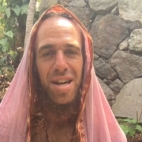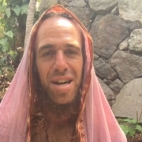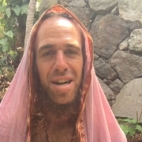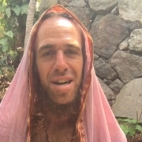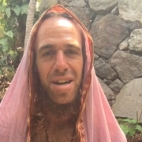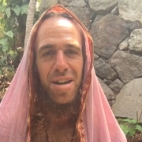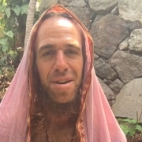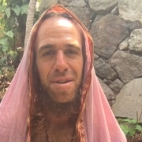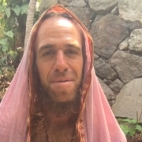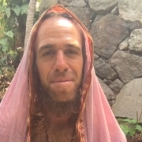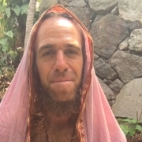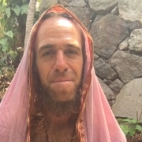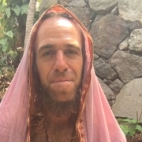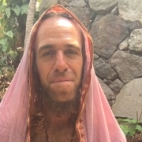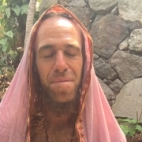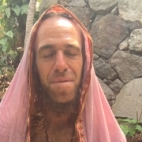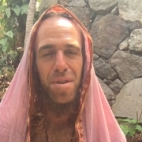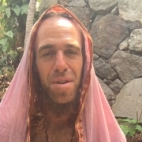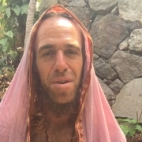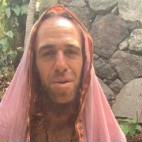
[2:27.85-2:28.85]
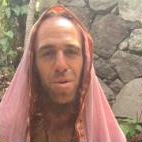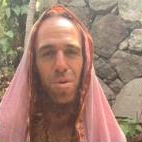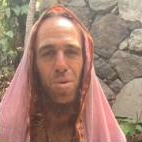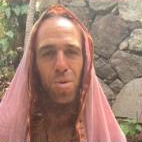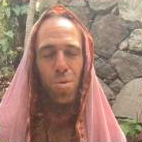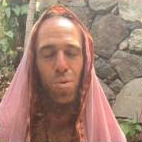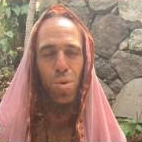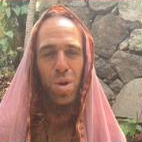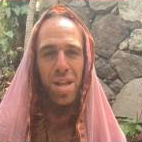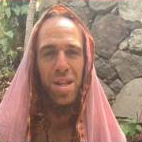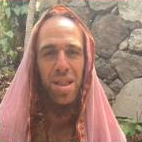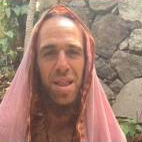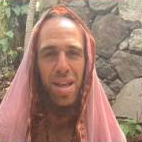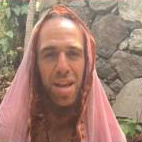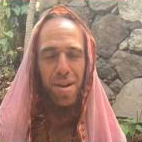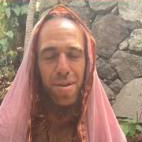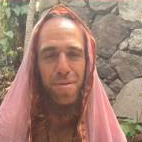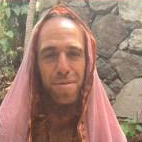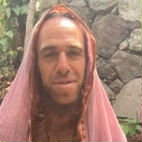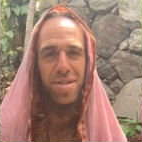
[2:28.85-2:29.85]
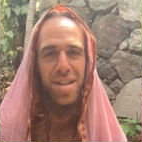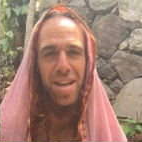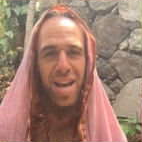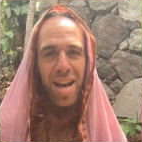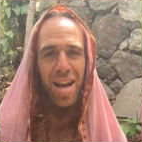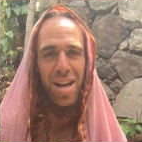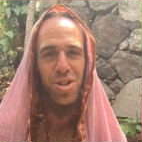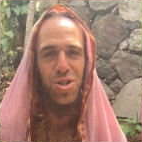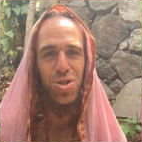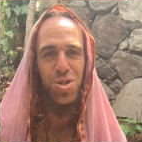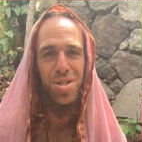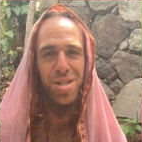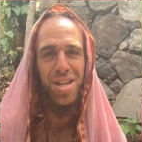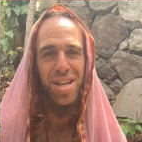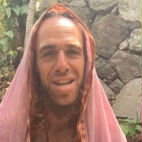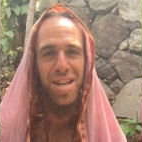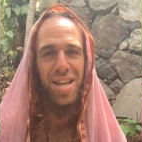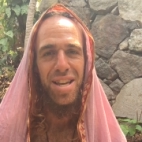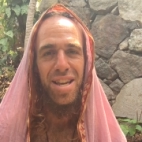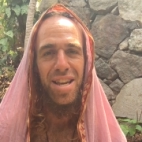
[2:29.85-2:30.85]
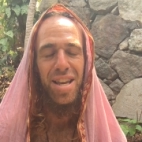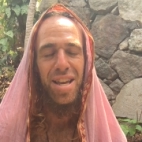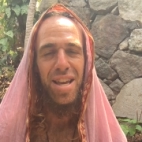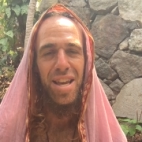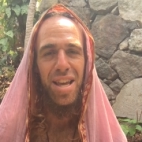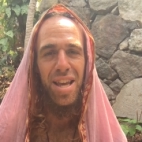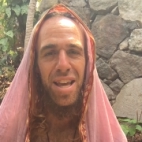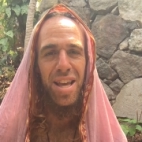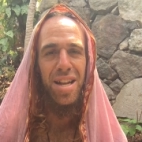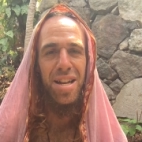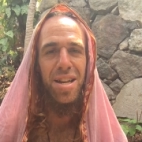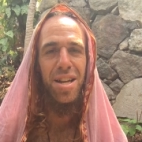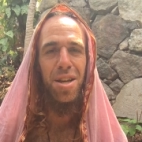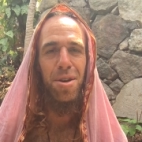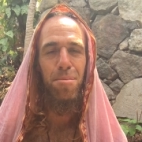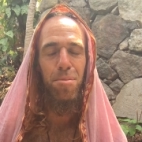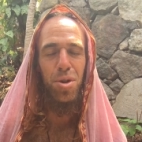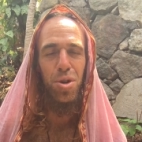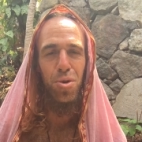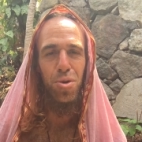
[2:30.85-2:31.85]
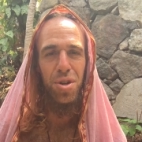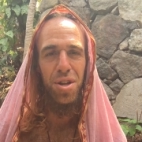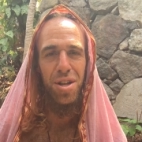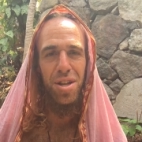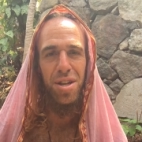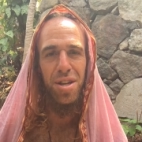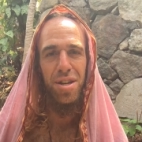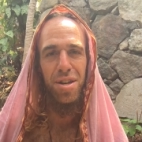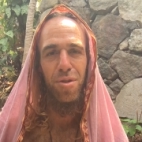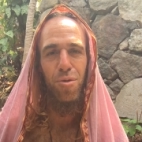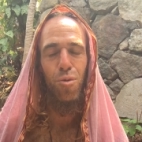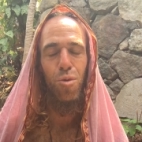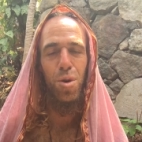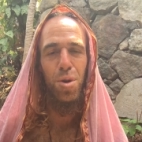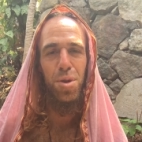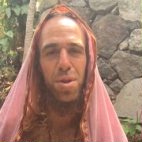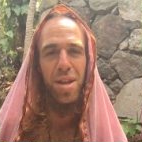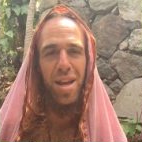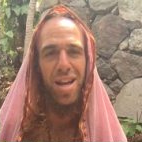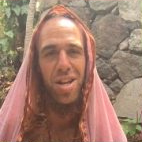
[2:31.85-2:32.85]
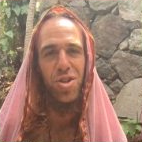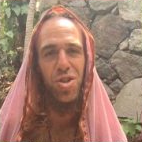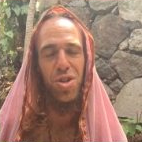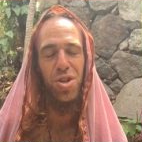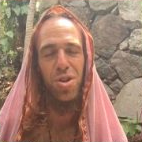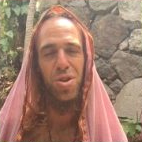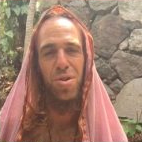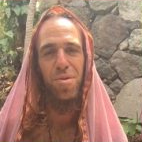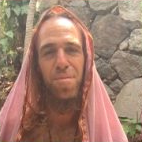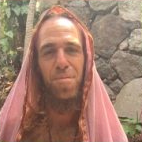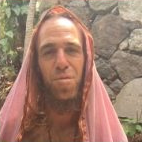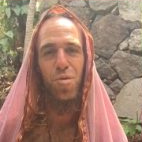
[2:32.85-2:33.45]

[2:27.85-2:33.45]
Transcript: Um, we lived actually in communion with nature.